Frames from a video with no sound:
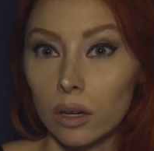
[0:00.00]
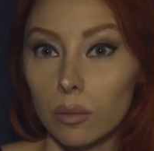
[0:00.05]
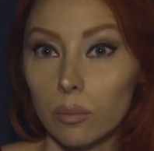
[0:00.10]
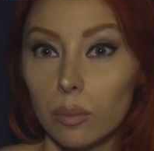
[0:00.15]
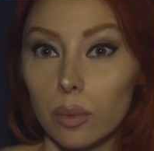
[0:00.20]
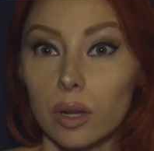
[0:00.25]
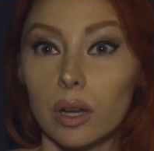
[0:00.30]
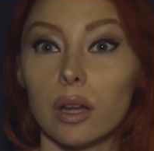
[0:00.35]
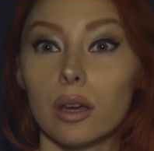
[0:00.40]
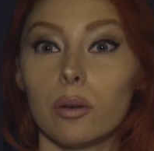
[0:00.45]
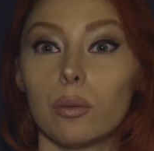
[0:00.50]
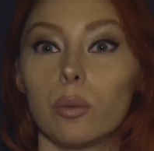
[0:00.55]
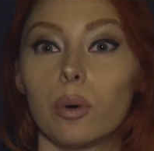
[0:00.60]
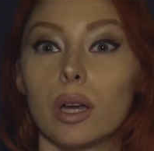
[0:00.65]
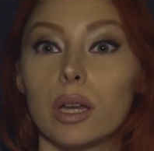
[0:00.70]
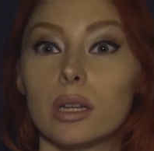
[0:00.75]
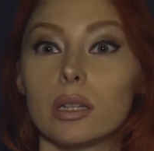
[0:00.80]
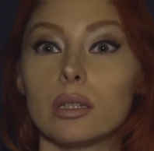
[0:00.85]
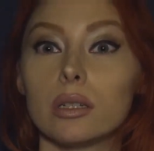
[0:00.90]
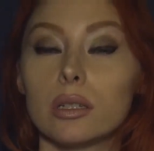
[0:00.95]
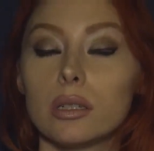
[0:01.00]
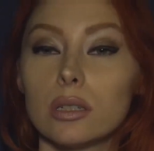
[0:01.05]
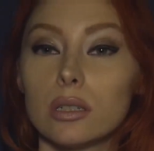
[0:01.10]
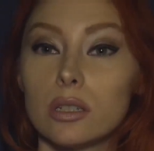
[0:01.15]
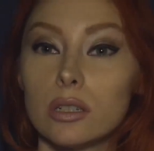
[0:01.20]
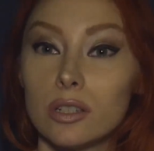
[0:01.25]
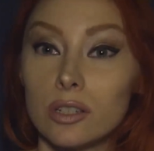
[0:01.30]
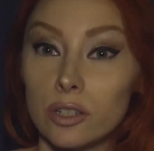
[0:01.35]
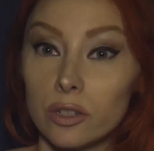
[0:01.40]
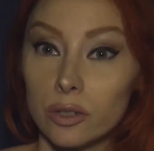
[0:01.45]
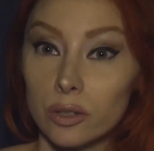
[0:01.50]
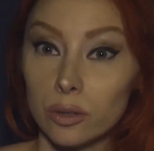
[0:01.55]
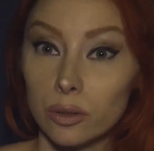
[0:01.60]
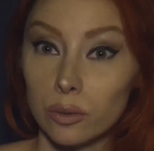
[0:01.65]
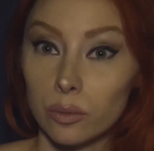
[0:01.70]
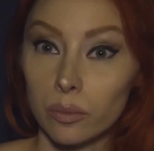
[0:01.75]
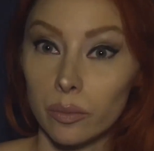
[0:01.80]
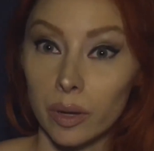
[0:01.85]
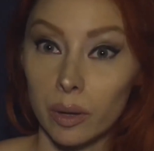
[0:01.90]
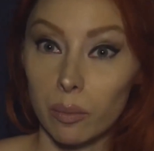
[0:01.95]
but I went to
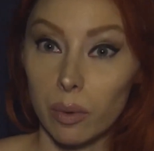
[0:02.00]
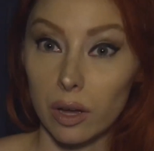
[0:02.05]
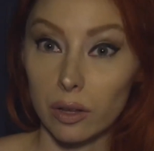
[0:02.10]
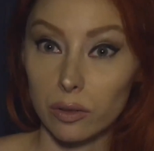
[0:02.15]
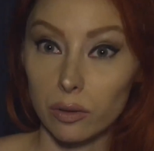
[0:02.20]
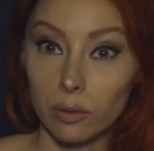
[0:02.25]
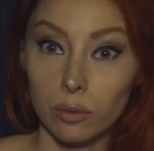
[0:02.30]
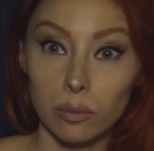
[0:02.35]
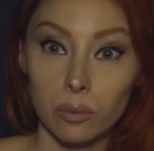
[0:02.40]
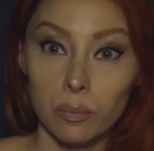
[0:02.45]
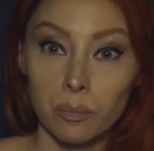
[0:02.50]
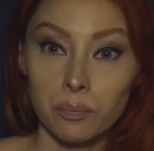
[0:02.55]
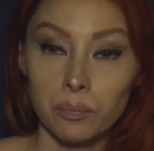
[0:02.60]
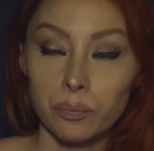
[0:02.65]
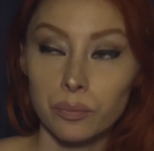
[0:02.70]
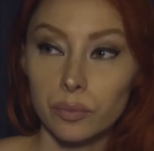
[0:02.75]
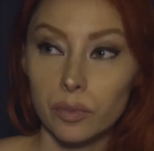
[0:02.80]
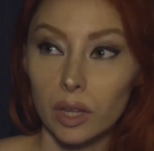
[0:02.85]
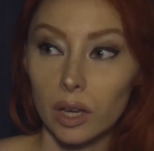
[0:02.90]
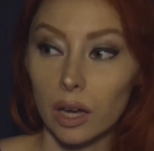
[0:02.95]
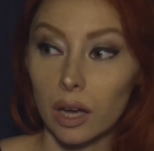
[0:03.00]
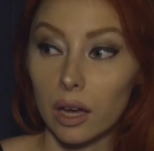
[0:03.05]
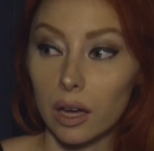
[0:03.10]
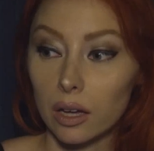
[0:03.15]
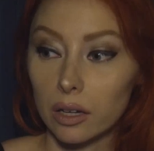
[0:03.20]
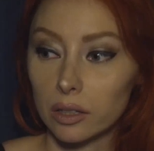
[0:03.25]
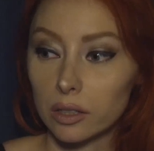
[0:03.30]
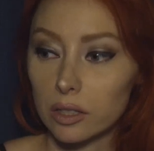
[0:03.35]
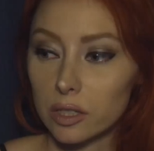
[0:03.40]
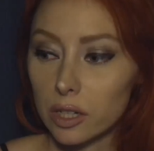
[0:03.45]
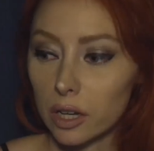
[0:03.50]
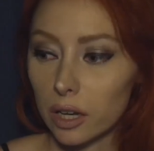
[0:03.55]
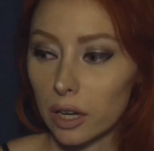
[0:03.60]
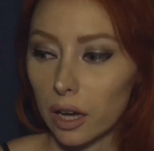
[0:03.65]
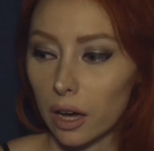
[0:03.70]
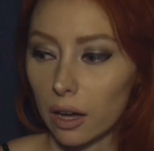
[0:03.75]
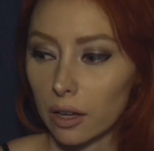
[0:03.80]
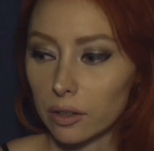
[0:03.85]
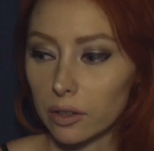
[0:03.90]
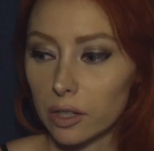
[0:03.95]
my bathroom, and I
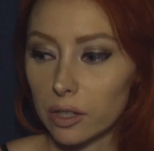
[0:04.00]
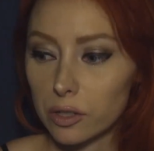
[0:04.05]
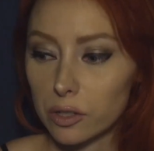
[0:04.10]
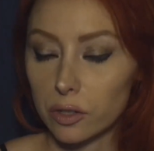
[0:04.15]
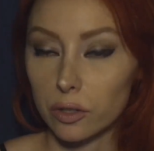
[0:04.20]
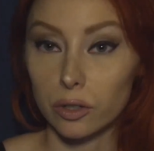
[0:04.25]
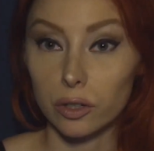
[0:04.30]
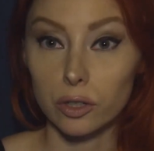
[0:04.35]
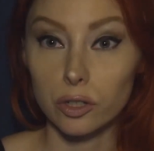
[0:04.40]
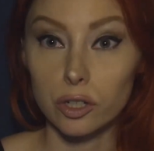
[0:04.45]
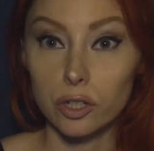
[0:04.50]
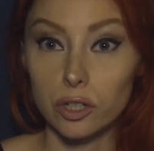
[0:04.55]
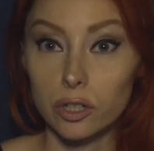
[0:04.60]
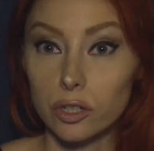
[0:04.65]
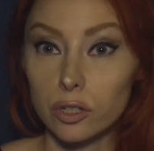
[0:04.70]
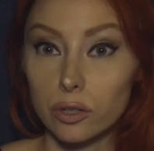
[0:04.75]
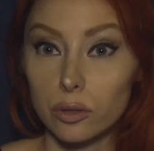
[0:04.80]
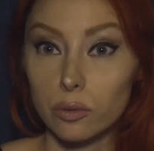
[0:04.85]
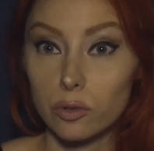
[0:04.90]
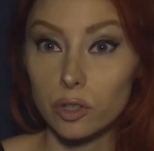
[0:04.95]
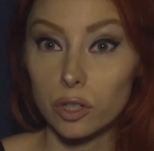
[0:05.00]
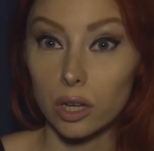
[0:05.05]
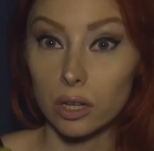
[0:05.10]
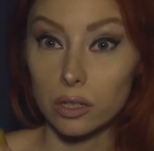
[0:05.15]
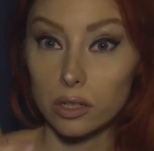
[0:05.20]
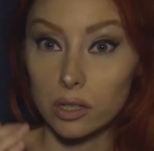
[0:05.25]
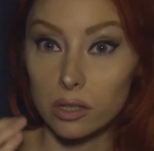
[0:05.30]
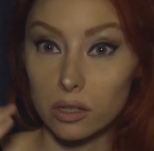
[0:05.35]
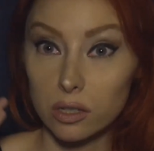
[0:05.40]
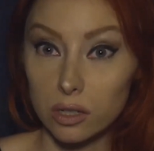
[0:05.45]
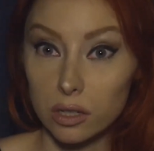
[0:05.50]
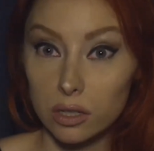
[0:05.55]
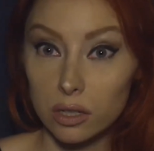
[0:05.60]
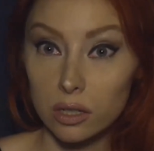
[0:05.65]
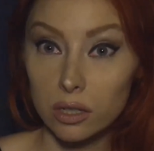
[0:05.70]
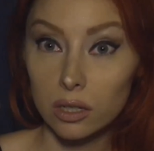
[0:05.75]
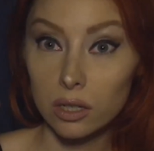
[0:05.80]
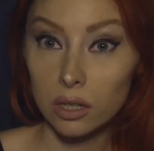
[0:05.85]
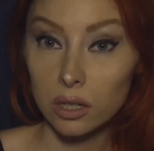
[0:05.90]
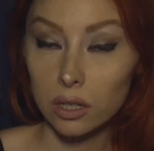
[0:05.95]
had this urge to just
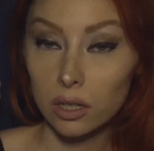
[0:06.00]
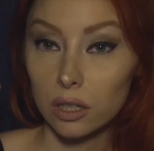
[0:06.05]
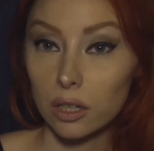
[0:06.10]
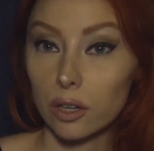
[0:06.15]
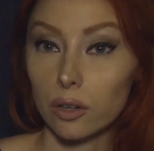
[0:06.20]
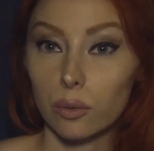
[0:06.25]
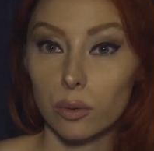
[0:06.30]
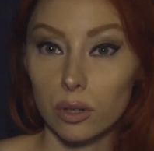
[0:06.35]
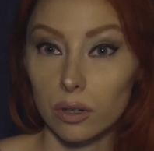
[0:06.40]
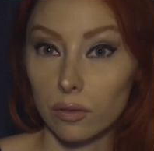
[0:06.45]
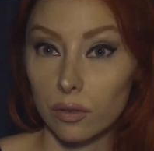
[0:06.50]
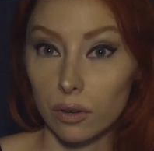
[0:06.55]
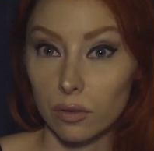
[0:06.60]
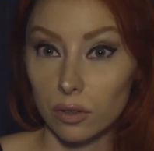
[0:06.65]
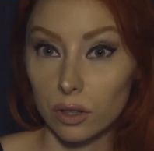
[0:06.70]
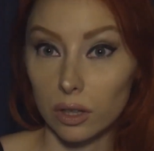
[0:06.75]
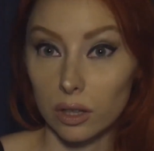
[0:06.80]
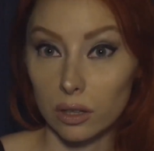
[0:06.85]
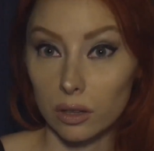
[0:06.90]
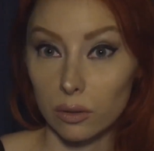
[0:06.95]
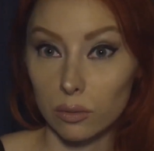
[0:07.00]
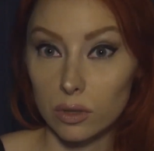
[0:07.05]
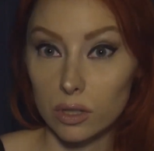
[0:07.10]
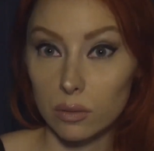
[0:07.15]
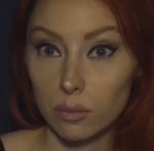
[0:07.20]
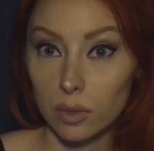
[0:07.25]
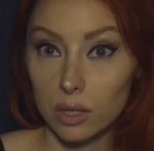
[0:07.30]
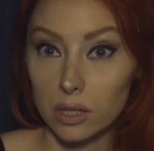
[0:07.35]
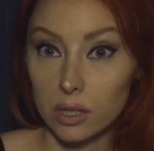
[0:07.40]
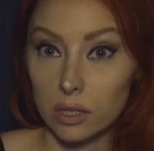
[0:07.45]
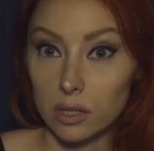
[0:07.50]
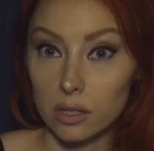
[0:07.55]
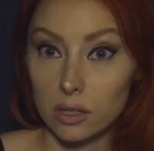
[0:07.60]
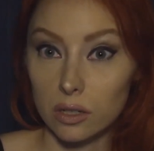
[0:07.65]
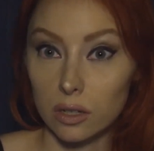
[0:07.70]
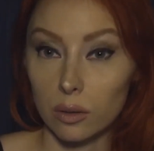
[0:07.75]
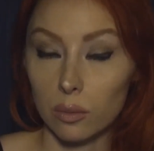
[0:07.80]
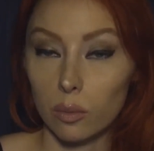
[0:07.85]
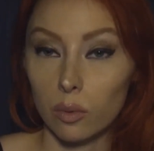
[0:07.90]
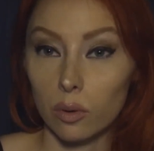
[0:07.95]
get rid of everything that was in my
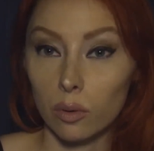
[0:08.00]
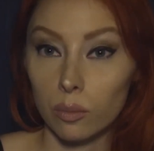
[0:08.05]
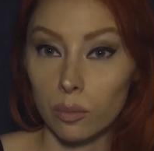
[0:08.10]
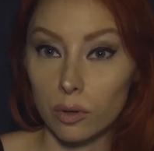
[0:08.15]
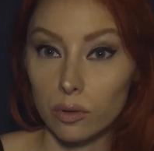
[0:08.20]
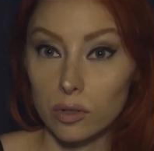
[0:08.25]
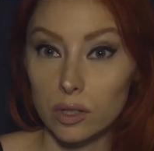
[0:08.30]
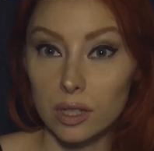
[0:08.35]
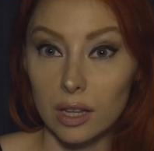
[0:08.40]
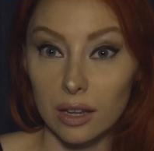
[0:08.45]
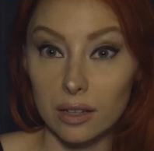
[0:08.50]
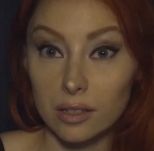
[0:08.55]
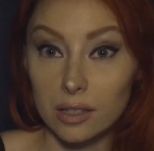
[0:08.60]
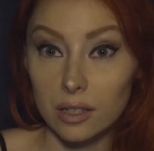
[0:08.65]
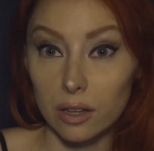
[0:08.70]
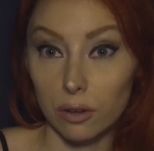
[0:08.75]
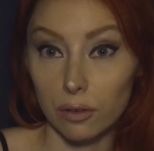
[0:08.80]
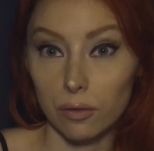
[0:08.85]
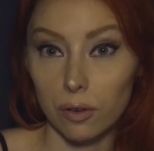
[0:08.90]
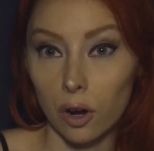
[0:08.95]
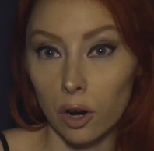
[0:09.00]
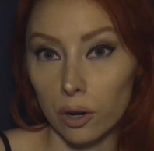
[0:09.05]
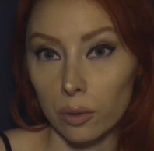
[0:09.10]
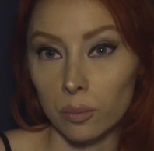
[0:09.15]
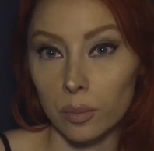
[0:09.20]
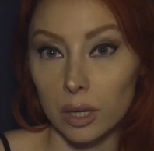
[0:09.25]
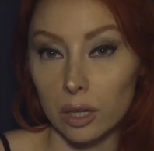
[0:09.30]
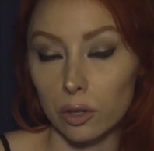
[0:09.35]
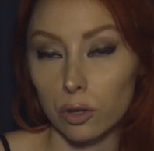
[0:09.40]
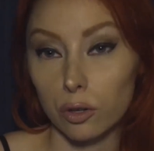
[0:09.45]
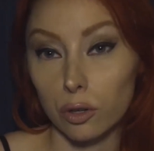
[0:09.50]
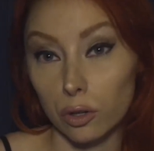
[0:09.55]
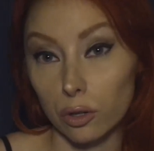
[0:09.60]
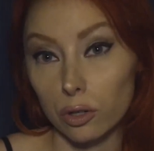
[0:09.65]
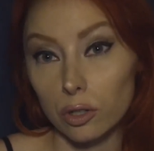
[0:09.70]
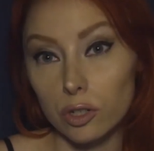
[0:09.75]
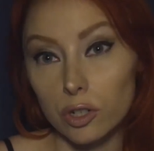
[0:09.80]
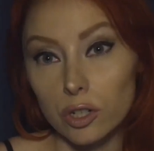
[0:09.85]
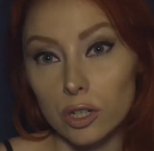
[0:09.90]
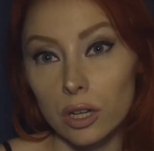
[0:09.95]
system, almost that self-harming
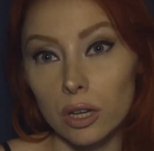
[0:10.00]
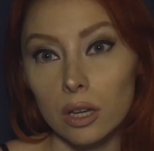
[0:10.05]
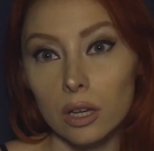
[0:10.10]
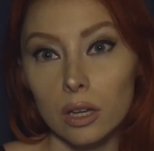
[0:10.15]
urge,